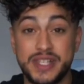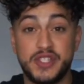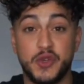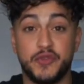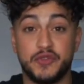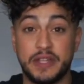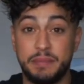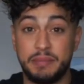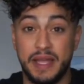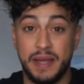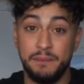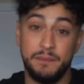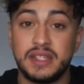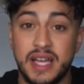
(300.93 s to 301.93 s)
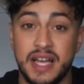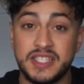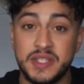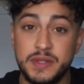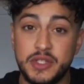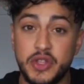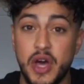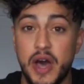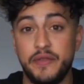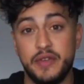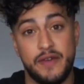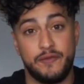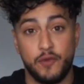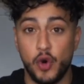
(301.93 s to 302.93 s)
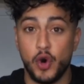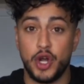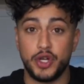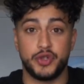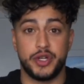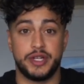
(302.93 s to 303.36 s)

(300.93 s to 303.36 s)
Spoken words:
you flip them, toss them into the oven at 400.